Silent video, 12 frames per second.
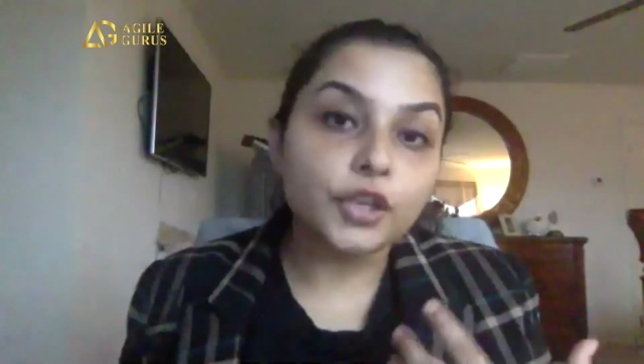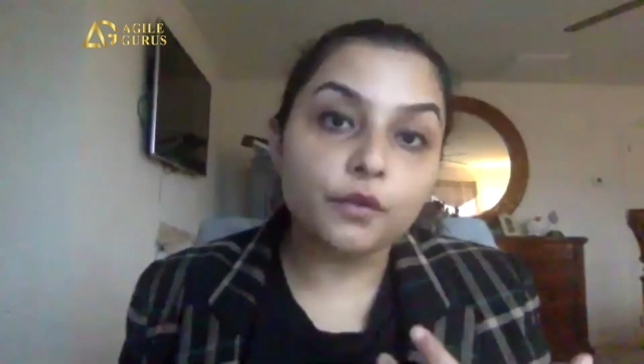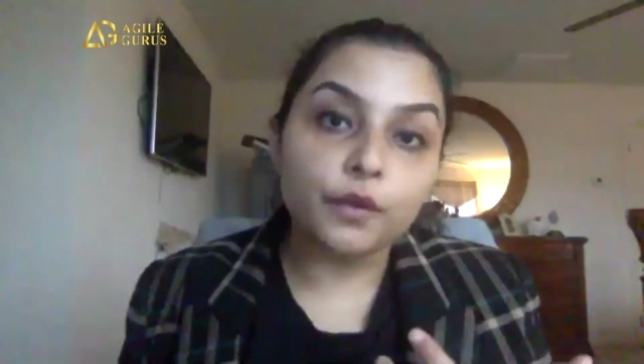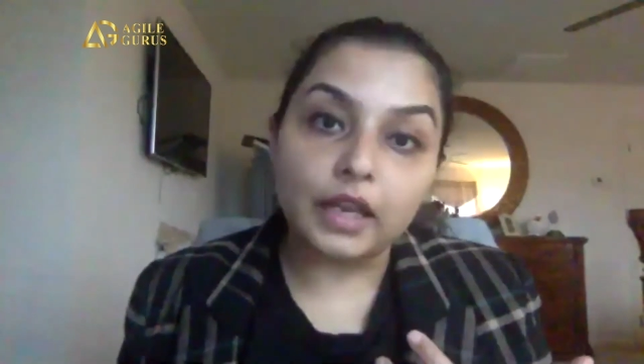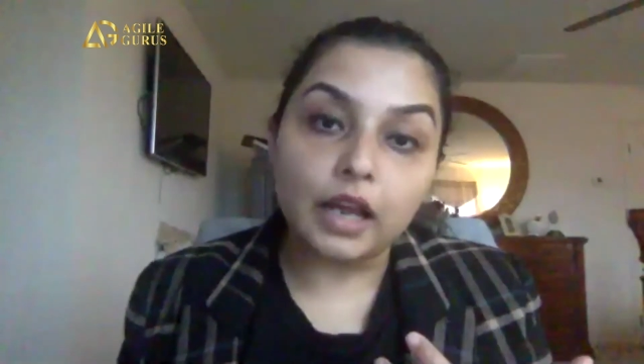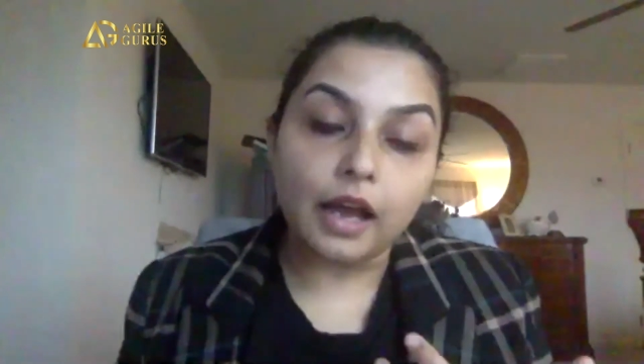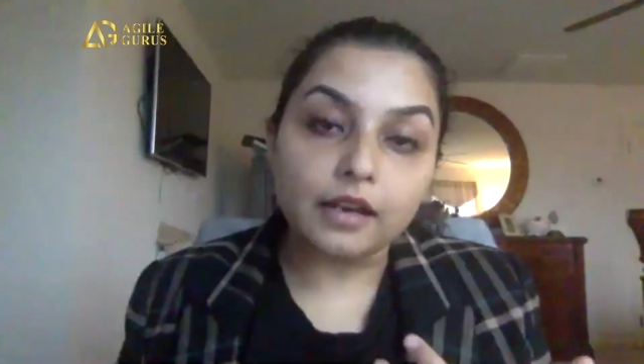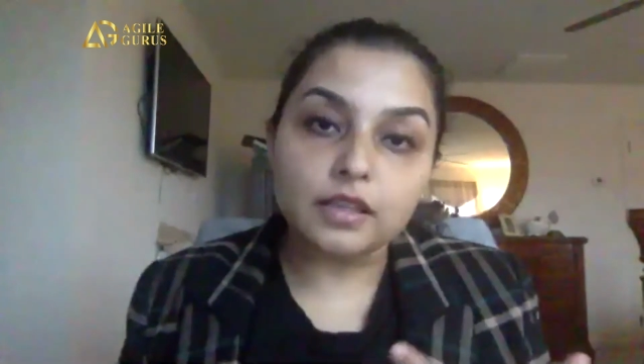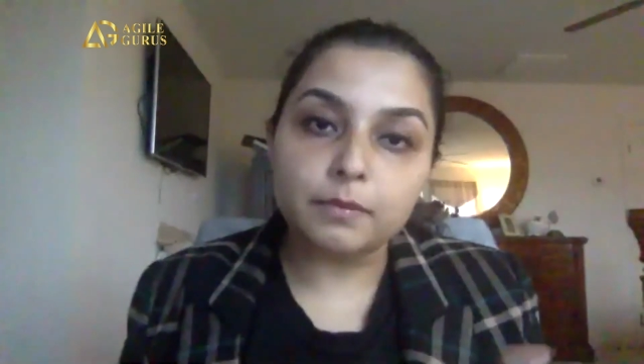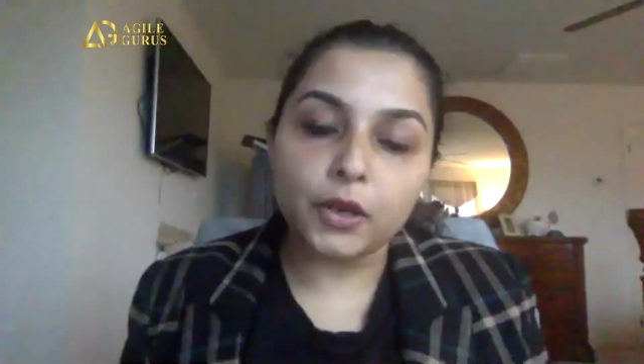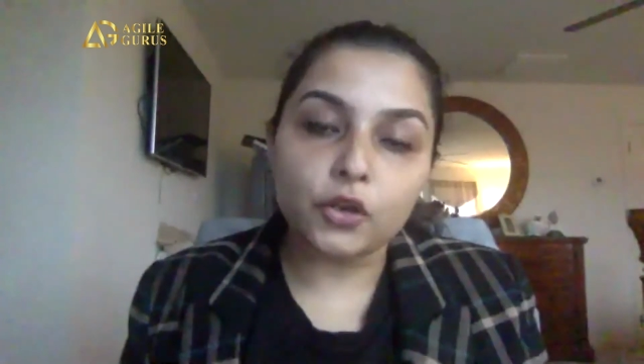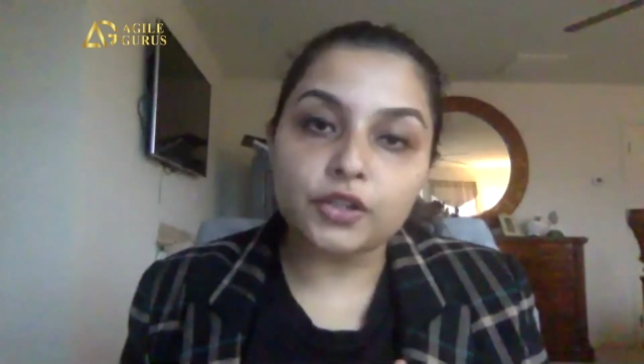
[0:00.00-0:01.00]
you any guidance
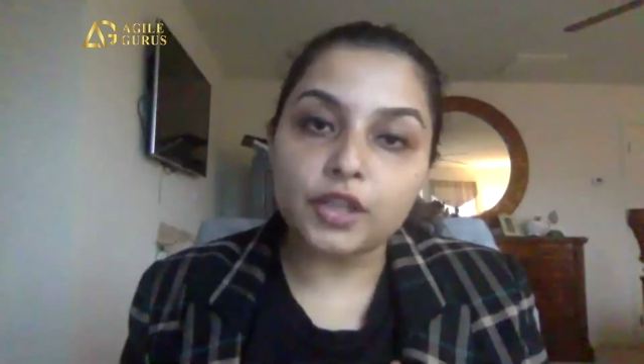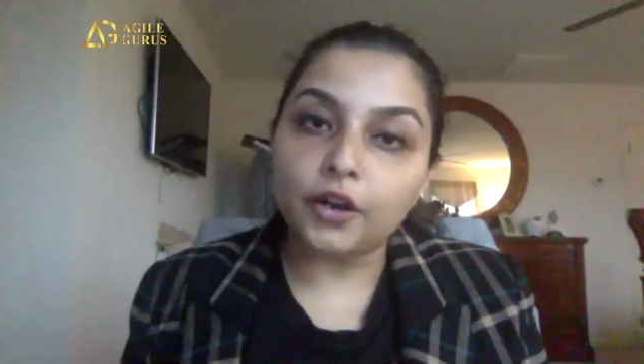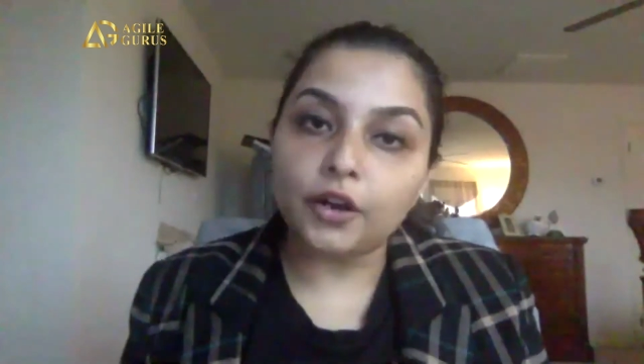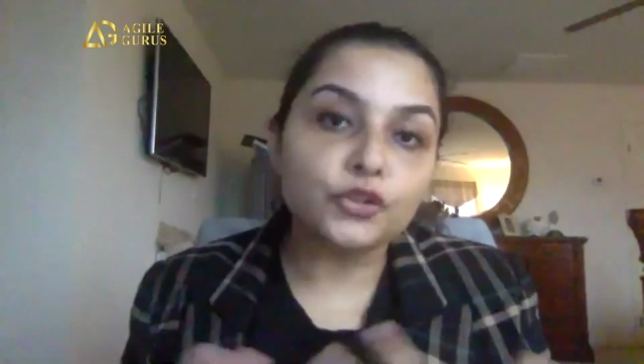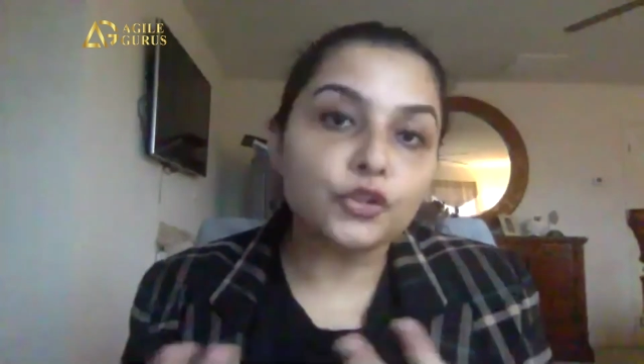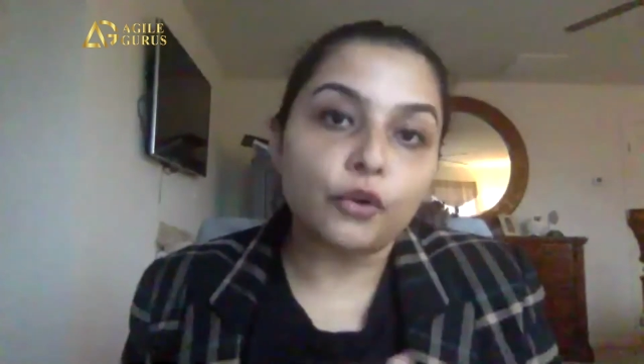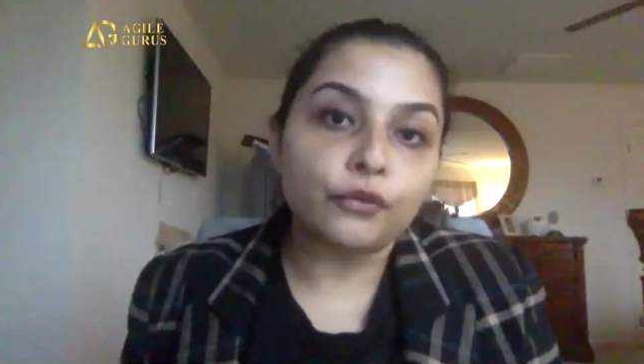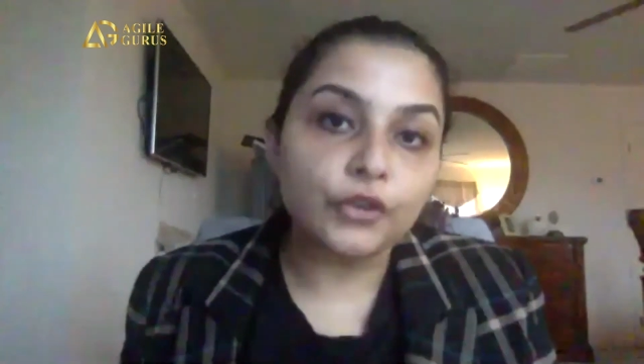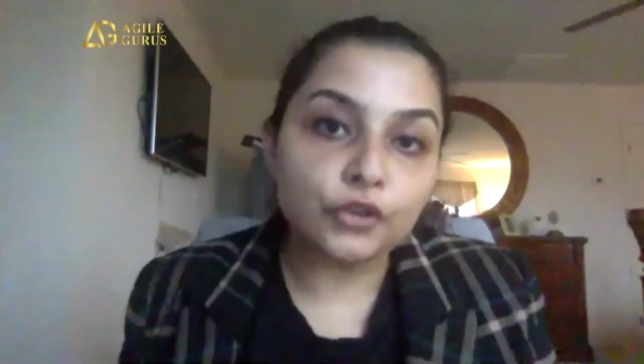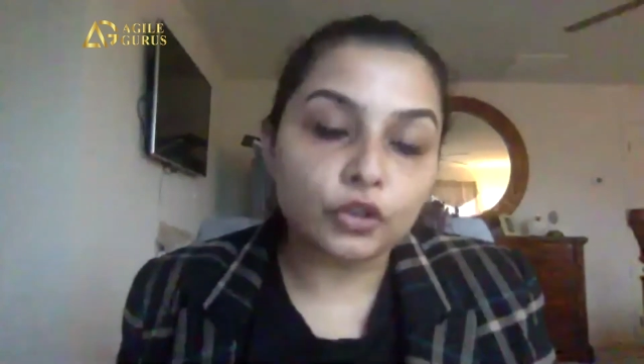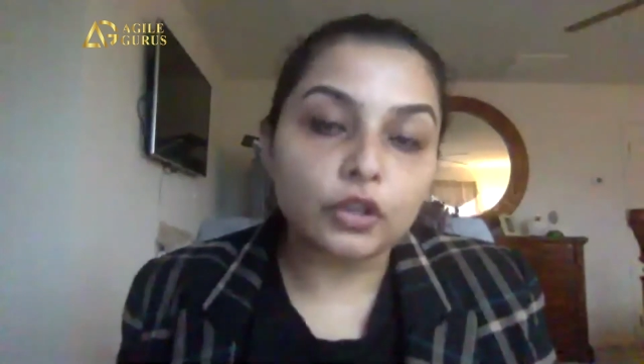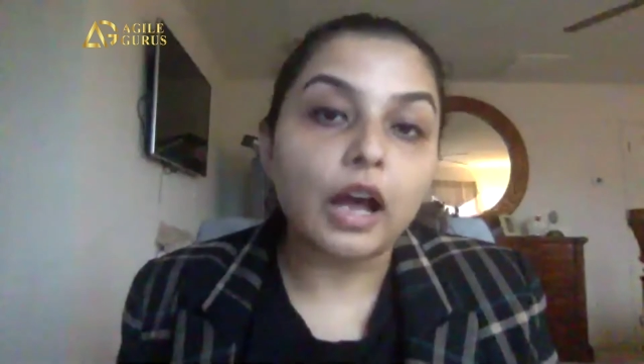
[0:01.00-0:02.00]
because there is no
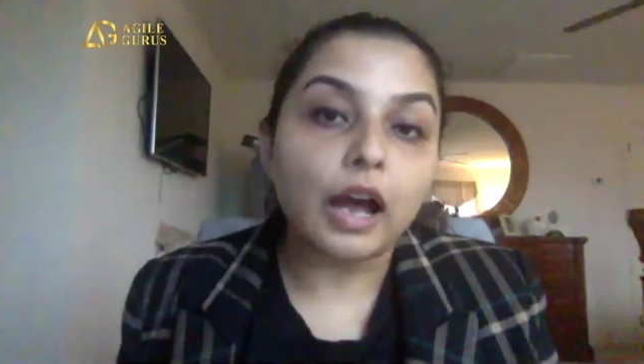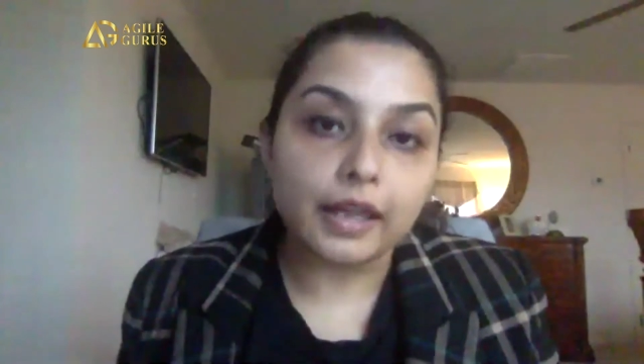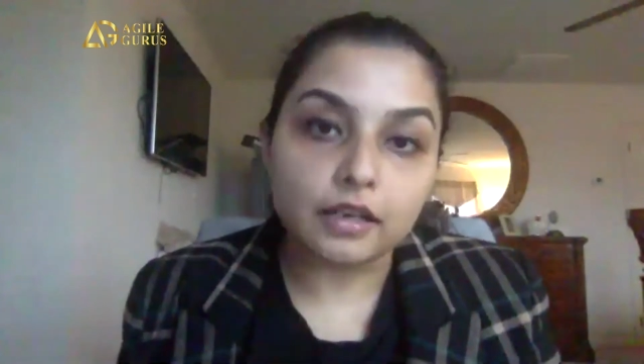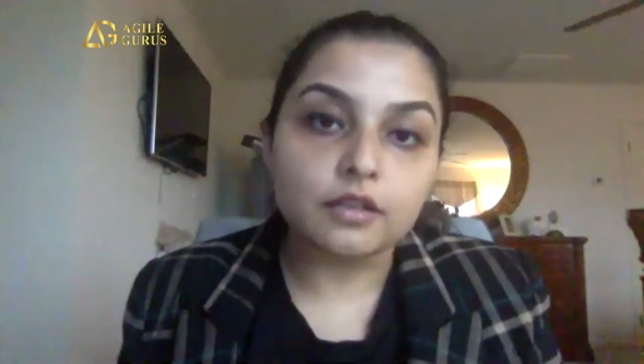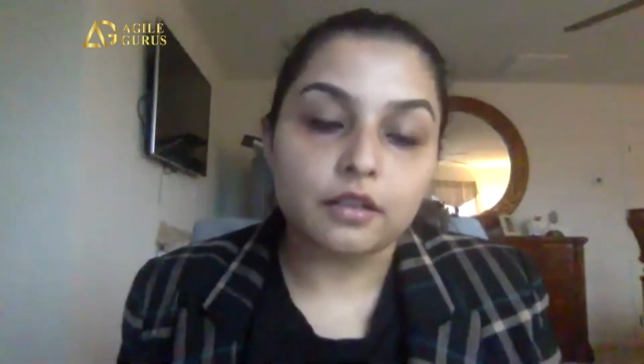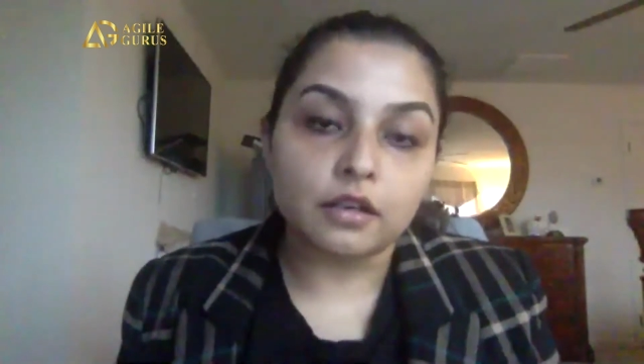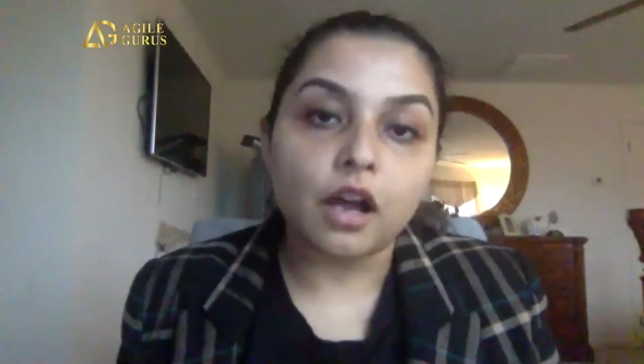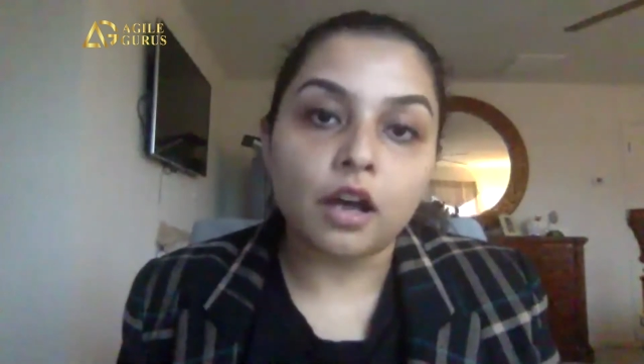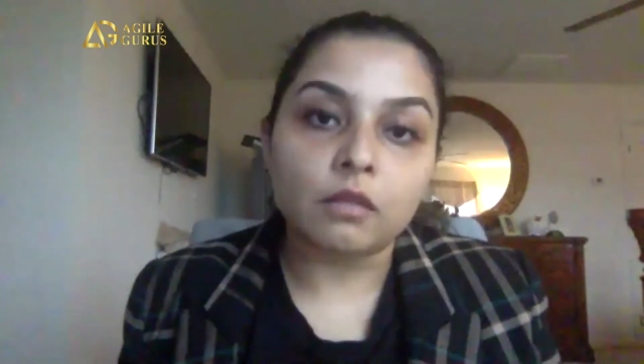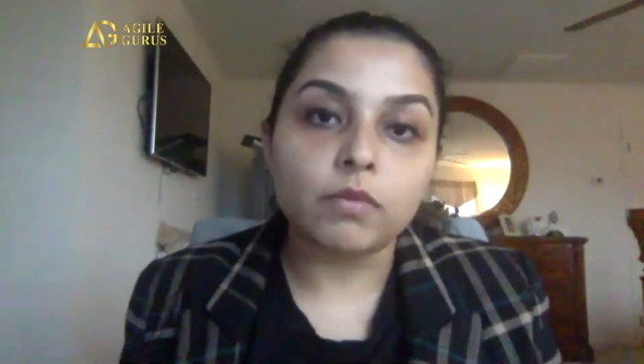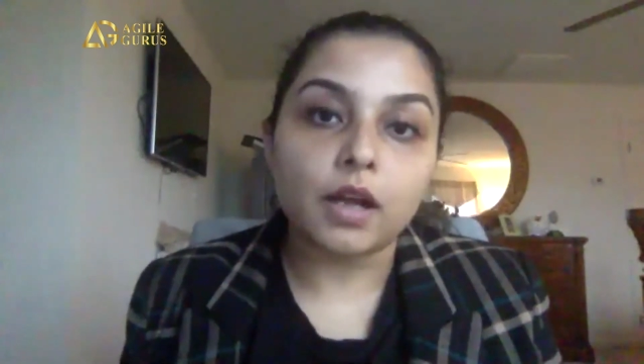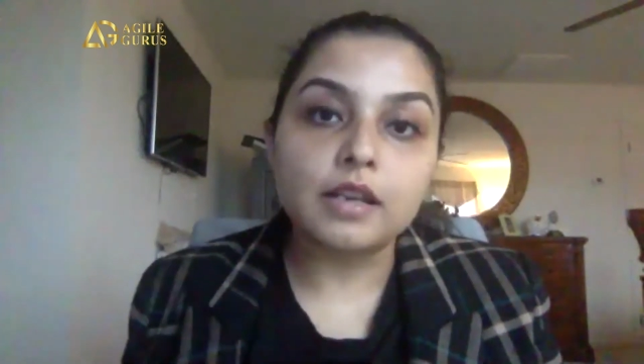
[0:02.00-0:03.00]
official guidance on
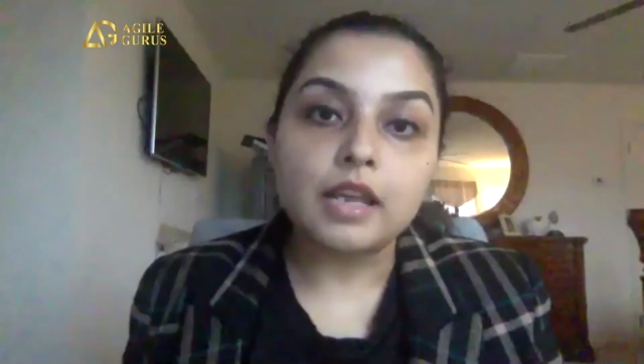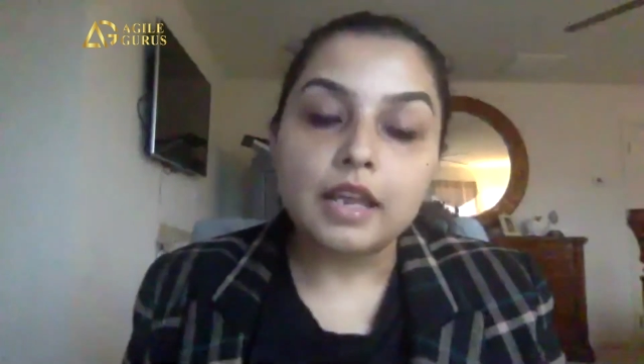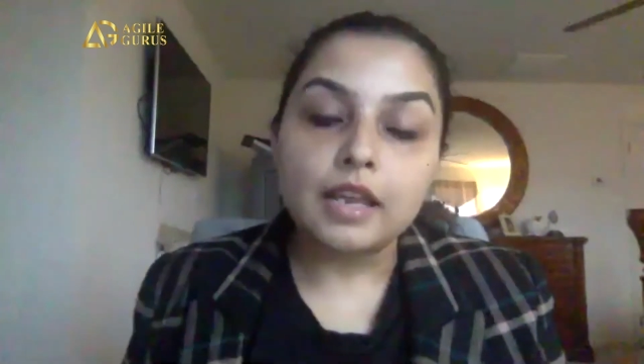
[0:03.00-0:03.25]
Kanban.